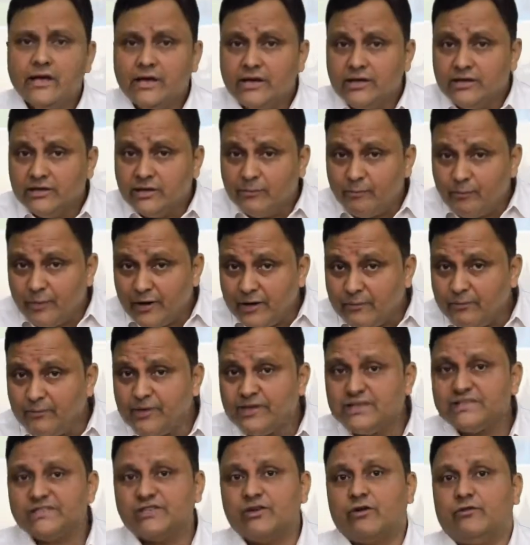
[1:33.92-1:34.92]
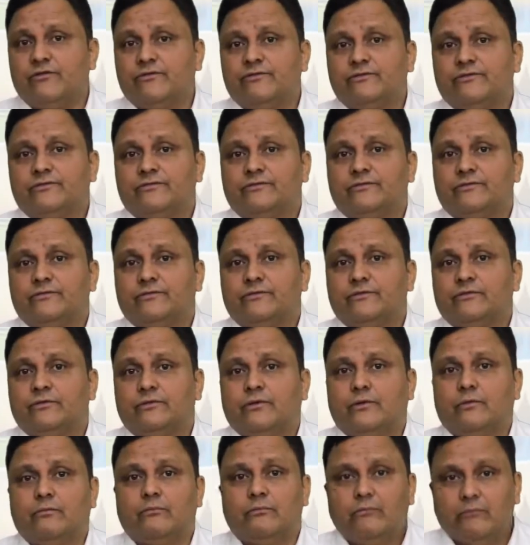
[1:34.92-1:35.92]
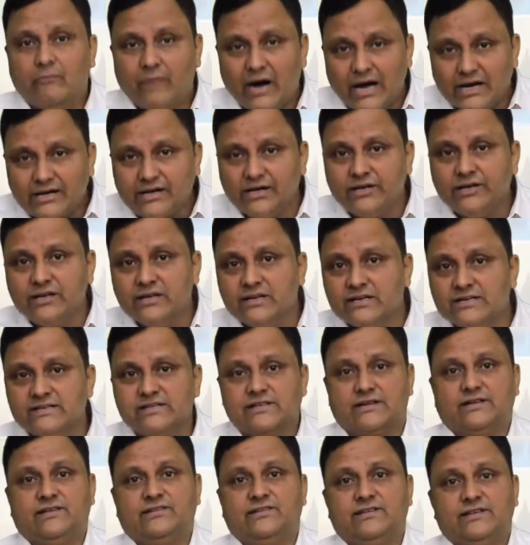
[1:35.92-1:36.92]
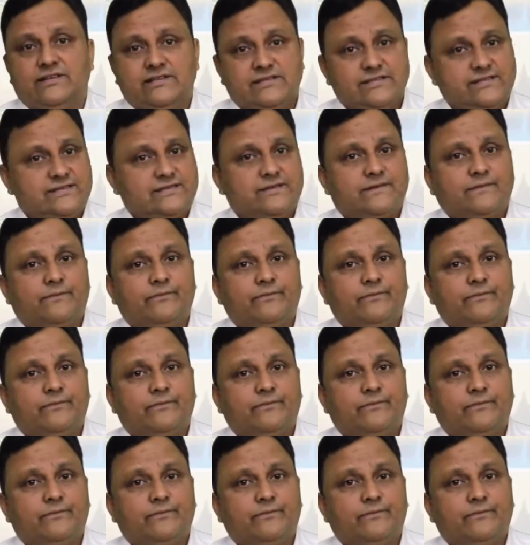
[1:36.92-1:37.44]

The purpose of marketing research is